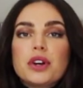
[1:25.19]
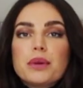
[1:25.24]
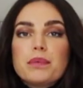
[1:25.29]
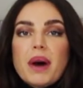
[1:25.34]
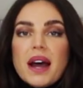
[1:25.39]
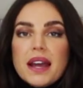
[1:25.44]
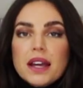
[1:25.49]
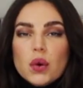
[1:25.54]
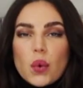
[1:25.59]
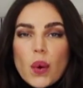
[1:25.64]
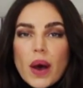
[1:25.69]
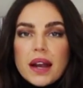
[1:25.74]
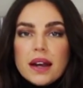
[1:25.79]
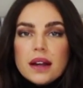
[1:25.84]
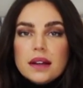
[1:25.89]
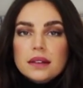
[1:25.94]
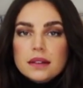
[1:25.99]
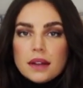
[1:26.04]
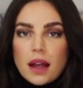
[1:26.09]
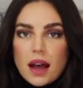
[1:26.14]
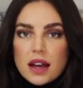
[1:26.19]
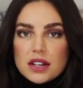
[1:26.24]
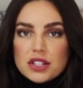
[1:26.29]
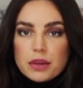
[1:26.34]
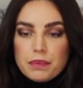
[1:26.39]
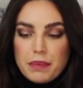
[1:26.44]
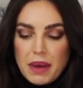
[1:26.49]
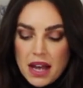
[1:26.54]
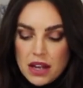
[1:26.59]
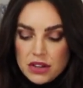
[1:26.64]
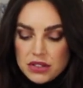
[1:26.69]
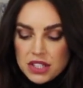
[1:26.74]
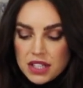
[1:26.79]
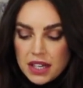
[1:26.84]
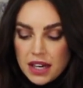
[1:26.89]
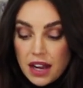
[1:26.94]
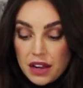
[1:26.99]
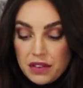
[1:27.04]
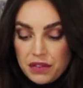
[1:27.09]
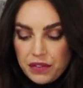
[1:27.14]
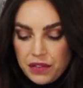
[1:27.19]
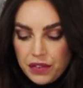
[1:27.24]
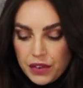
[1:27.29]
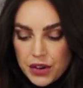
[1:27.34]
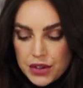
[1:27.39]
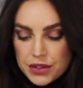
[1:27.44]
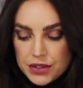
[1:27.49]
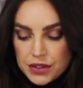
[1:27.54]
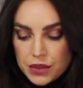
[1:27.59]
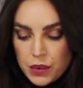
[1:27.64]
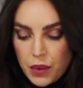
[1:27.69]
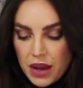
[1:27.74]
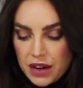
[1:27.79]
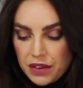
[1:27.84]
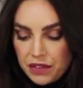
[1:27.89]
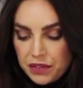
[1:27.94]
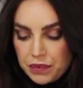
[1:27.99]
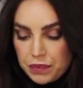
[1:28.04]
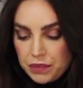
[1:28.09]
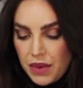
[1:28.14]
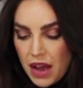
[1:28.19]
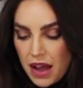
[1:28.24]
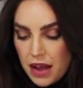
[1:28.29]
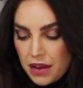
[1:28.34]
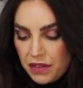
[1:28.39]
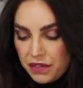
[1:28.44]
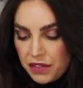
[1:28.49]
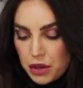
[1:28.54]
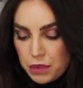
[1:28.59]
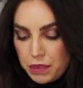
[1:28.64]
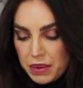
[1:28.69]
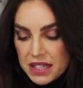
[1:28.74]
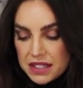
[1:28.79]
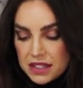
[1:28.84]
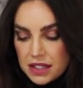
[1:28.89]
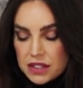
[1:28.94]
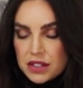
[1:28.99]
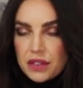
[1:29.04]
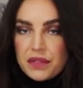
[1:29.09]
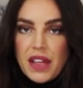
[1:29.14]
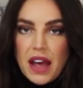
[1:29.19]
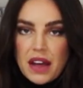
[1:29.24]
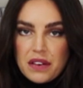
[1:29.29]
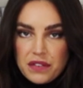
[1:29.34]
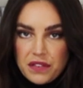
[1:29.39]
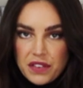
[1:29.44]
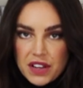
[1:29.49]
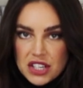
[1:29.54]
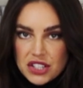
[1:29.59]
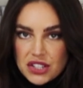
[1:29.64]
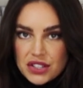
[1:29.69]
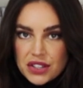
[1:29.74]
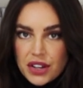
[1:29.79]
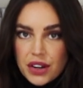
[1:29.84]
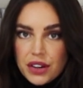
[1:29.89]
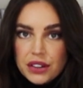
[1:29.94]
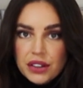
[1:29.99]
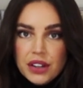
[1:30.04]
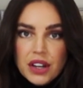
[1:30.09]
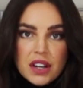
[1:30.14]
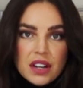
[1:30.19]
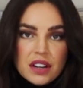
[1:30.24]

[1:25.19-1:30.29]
buying quite a large amount, and I froze quite a few pieces of that fish. So